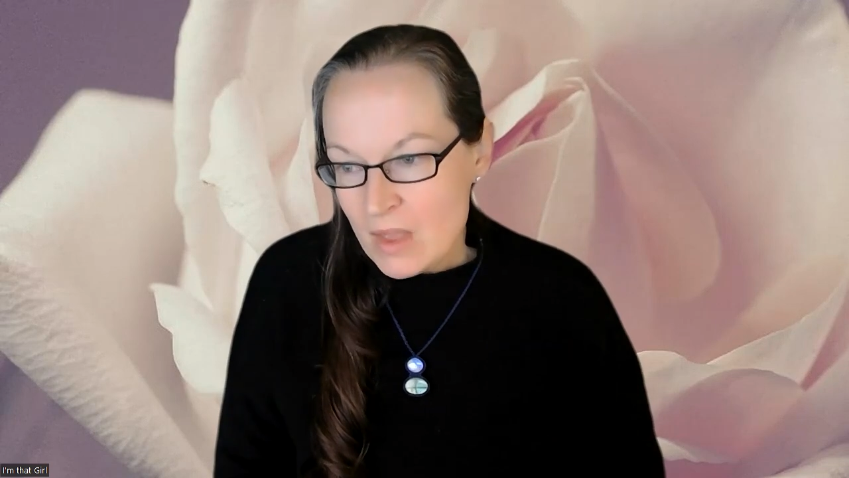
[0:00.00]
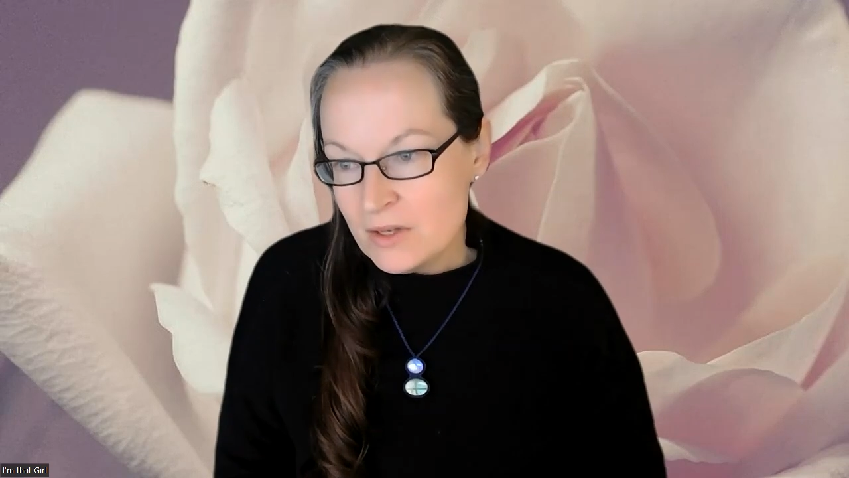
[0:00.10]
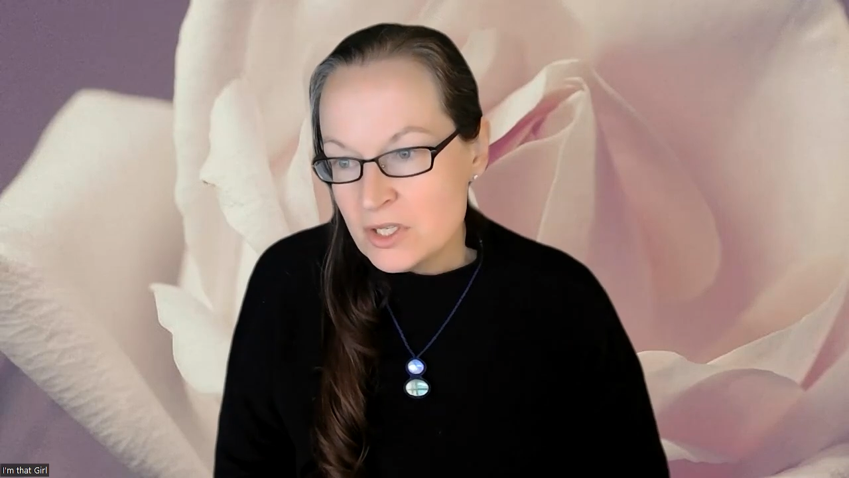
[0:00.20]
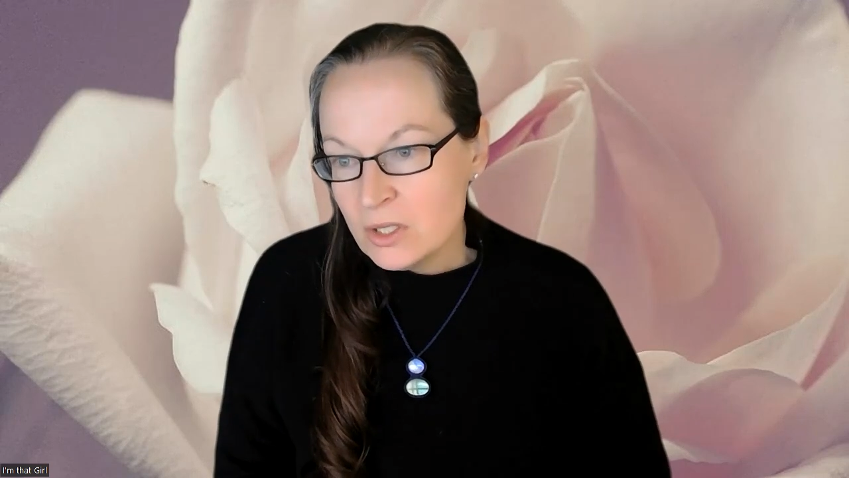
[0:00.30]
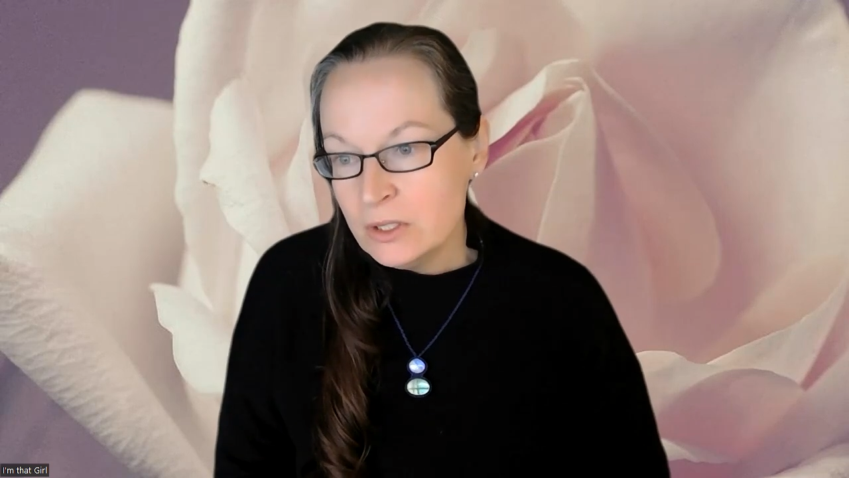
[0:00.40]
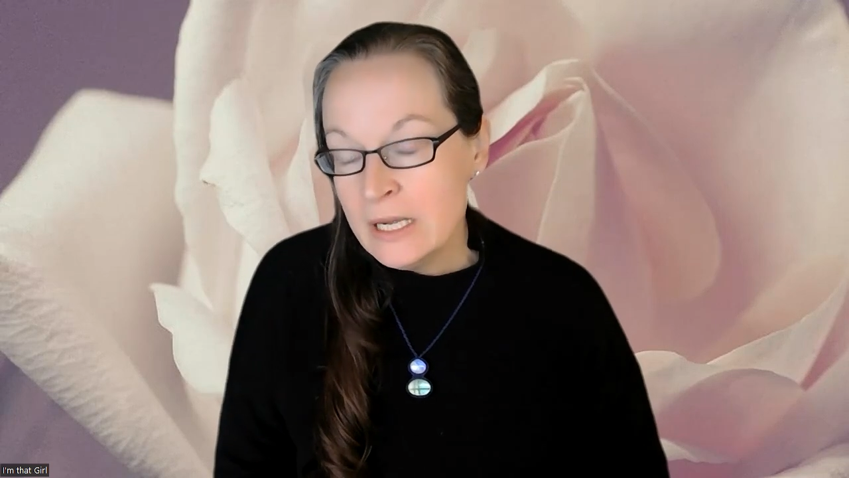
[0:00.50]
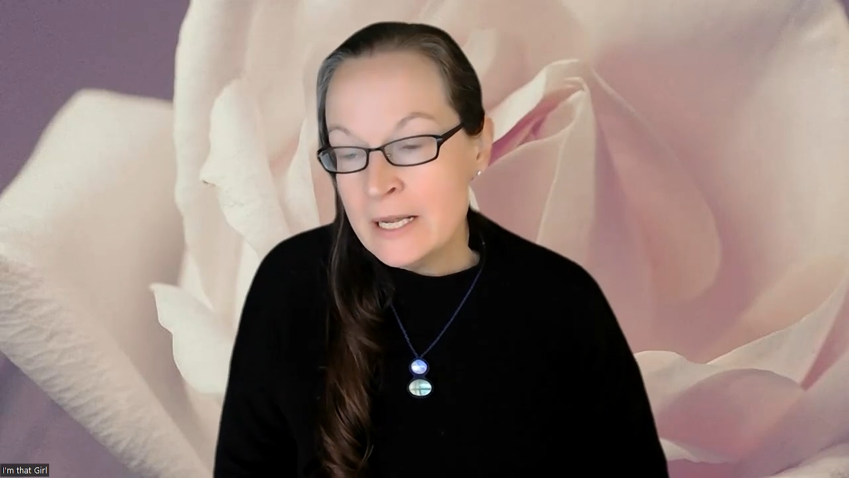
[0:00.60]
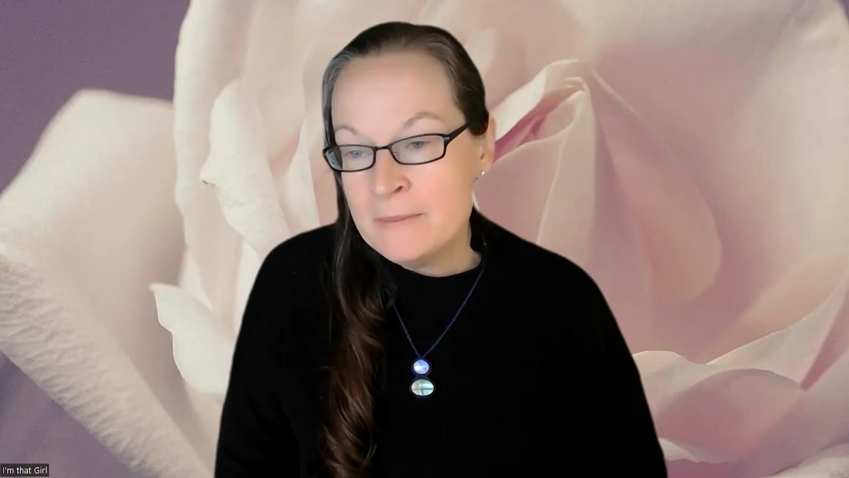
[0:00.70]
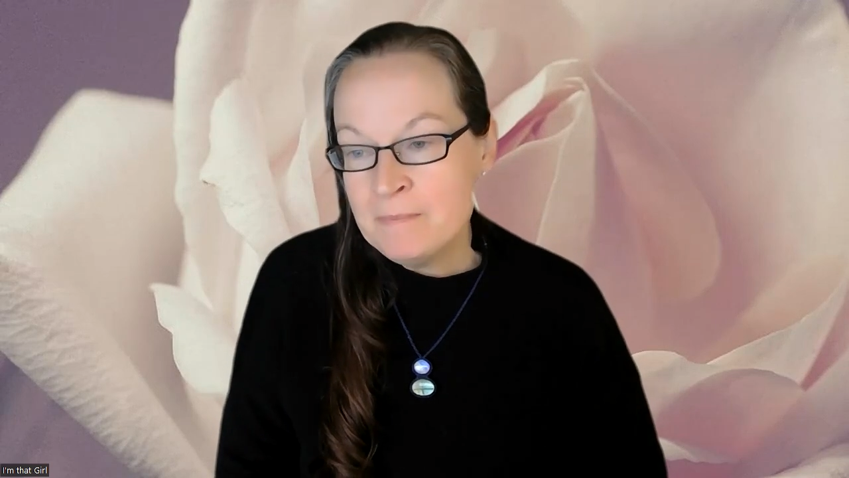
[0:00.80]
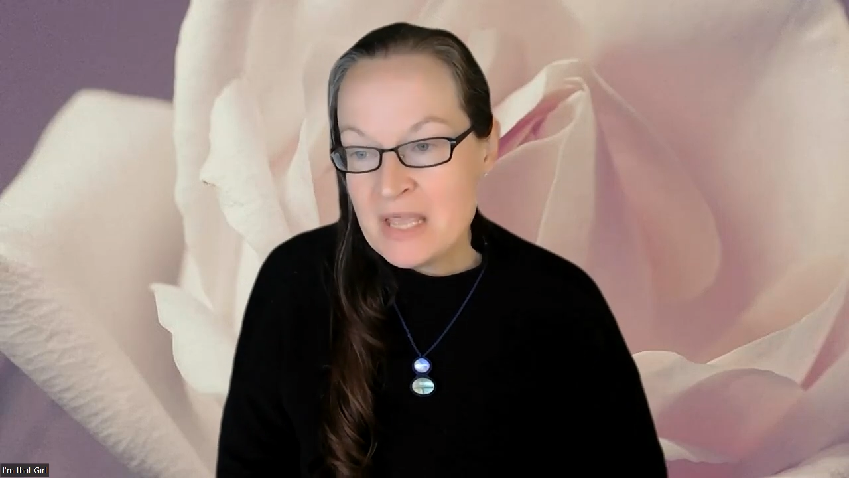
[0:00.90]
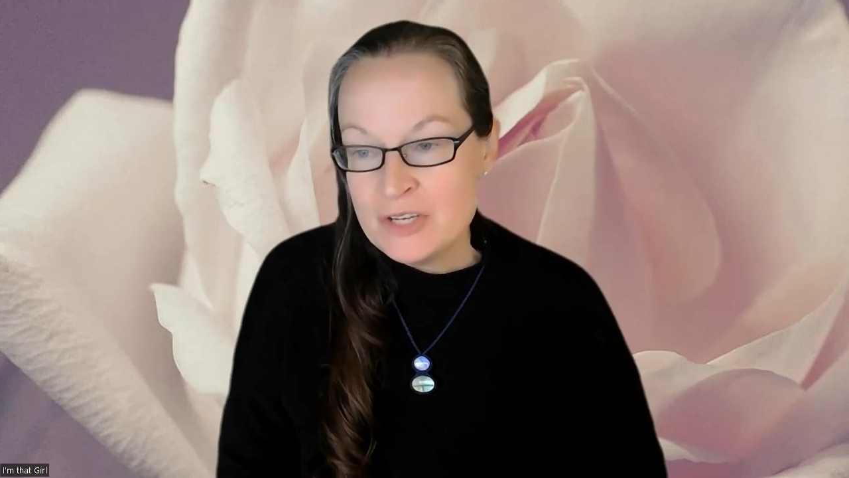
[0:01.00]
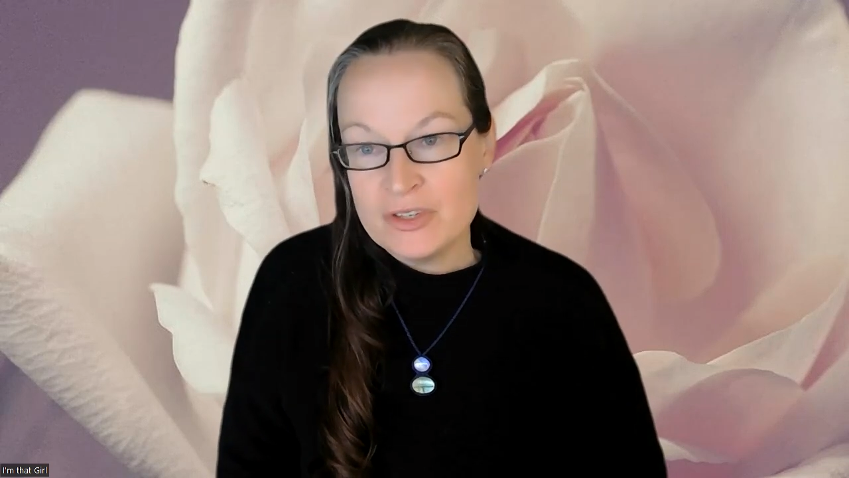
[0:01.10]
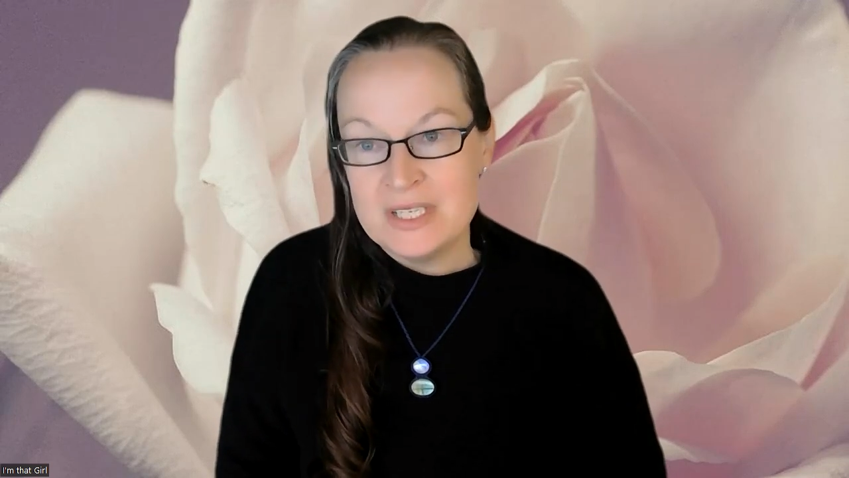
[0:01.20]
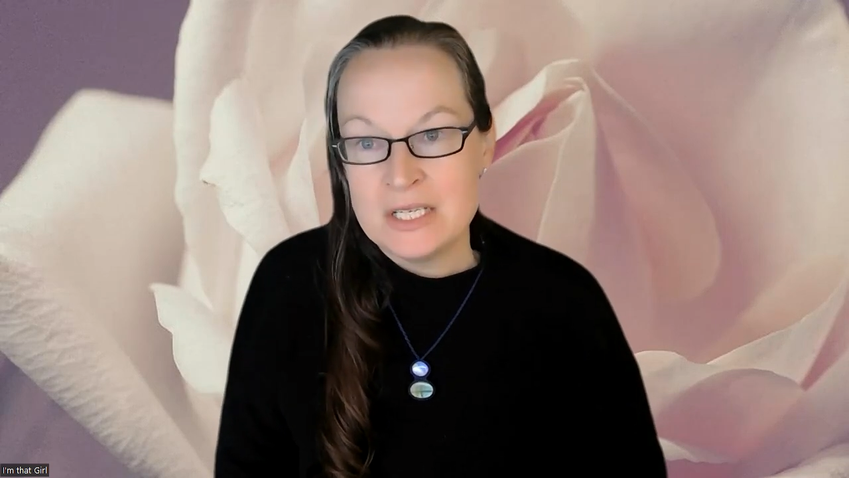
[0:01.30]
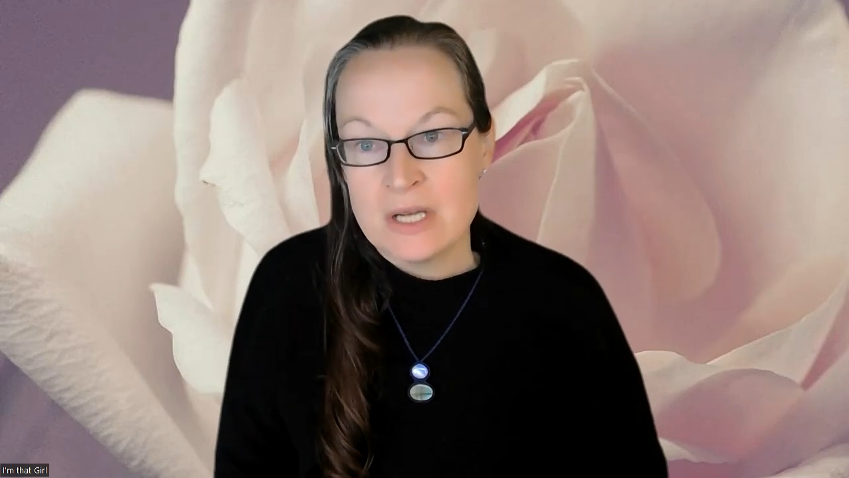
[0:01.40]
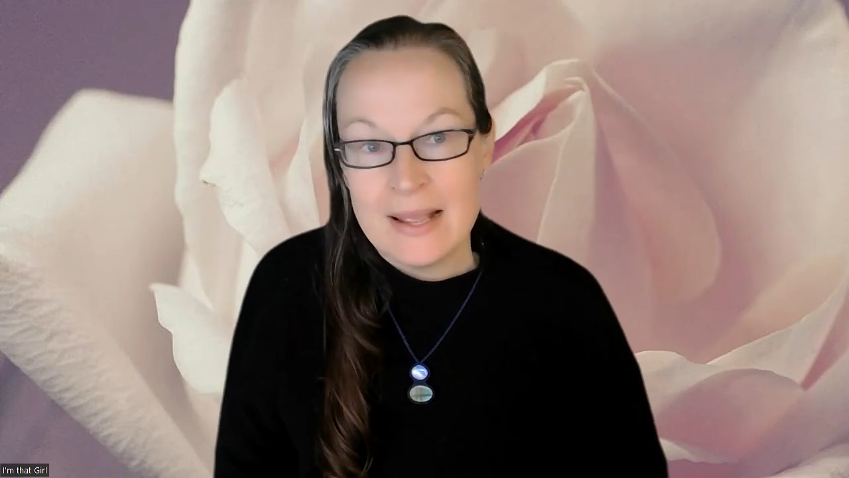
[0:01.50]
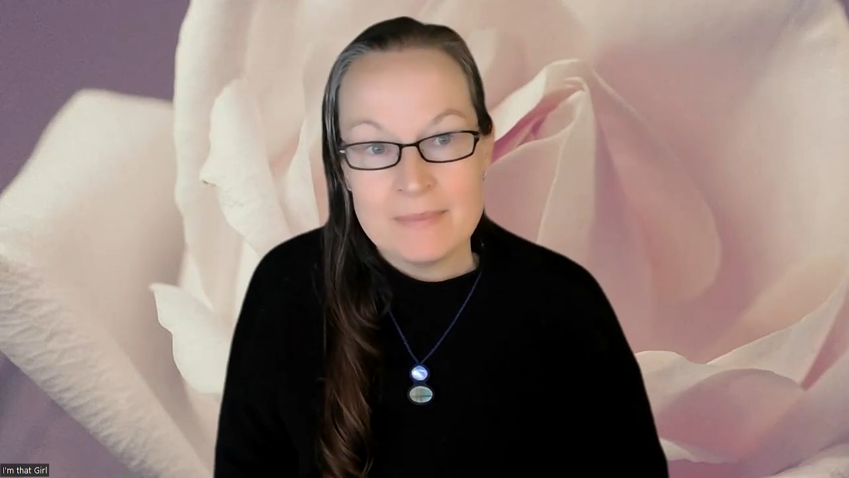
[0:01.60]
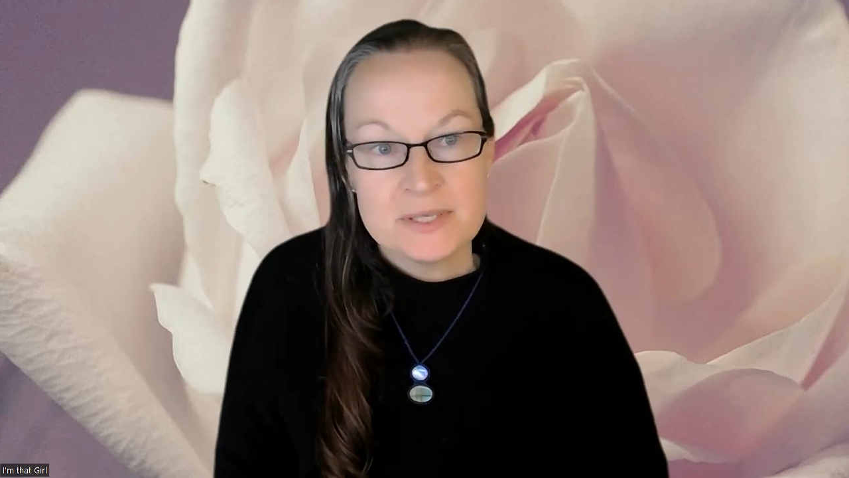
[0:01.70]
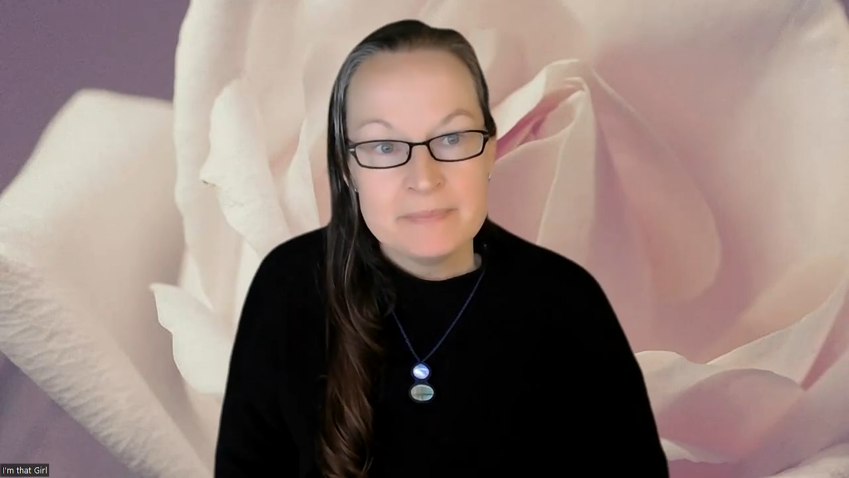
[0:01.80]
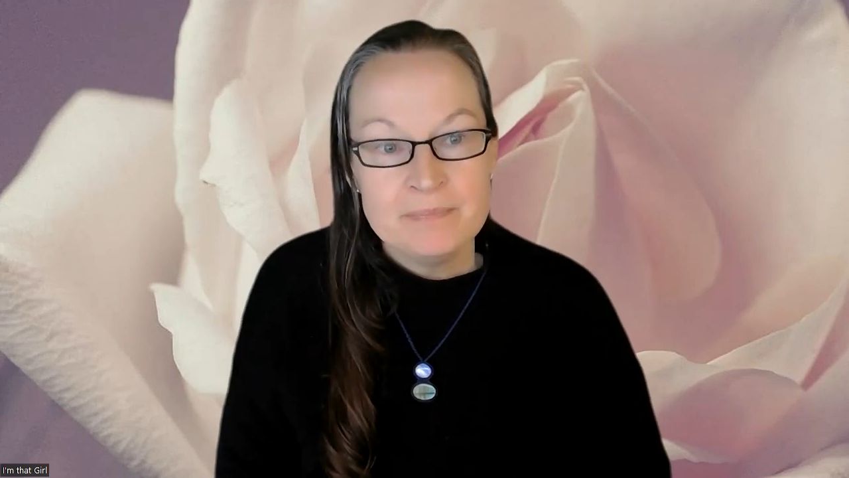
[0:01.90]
So interesting times.